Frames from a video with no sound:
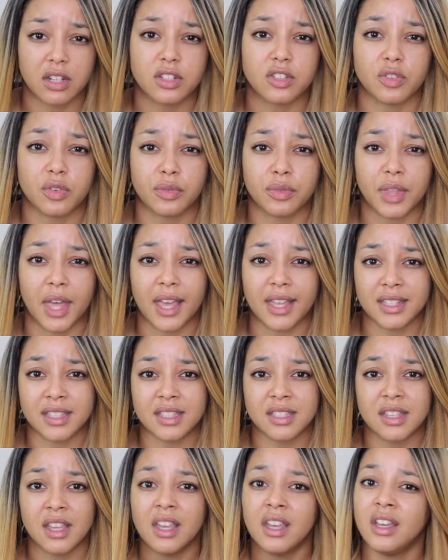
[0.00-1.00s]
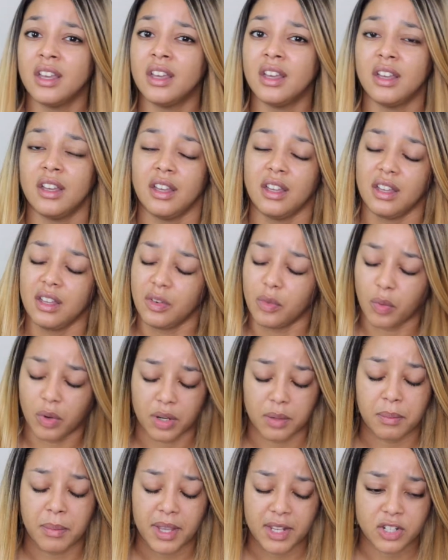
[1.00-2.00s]
so that's
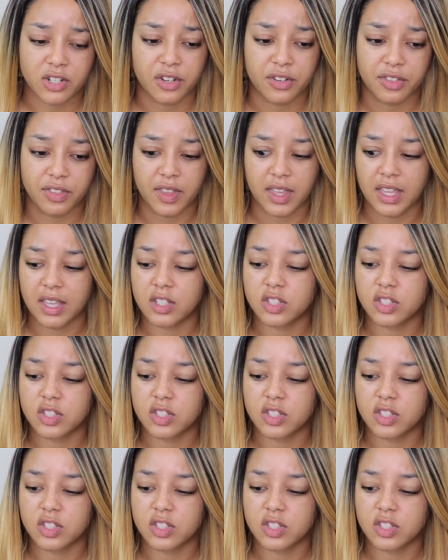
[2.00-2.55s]
one major thing.